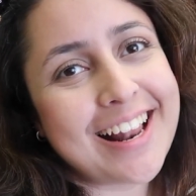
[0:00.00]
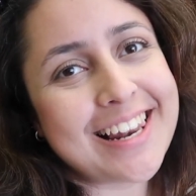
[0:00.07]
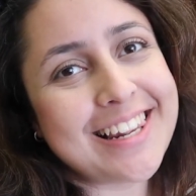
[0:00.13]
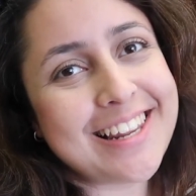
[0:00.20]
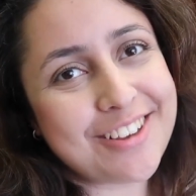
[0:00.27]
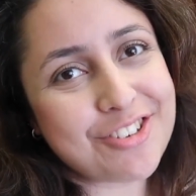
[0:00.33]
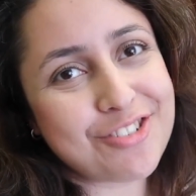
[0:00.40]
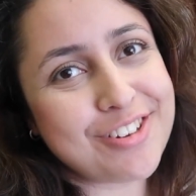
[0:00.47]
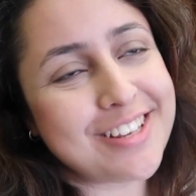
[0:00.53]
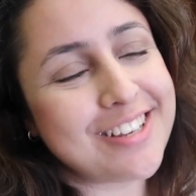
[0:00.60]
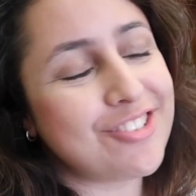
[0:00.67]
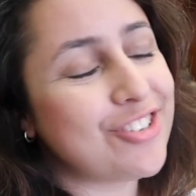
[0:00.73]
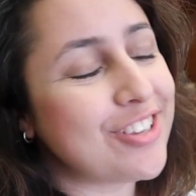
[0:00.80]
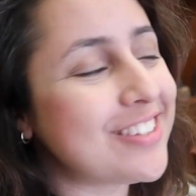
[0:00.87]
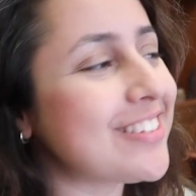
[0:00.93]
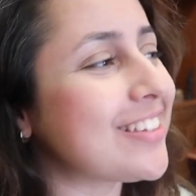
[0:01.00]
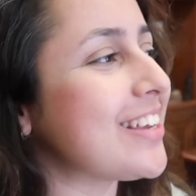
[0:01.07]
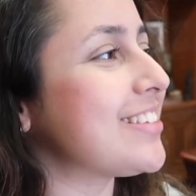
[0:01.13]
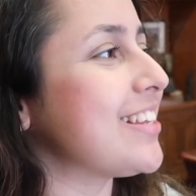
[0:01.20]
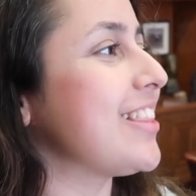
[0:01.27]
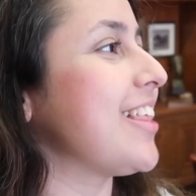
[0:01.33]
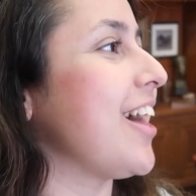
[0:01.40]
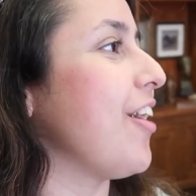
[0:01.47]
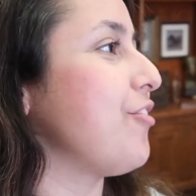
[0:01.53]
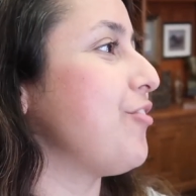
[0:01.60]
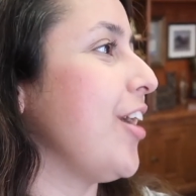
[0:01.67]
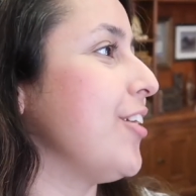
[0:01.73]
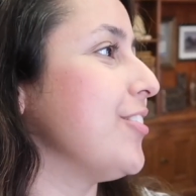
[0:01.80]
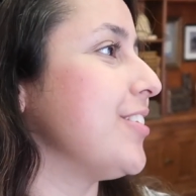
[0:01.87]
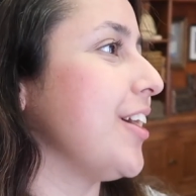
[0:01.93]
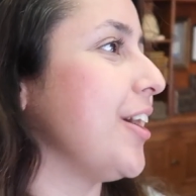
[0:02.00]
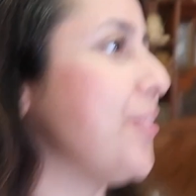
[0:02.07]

literally just as I said that I found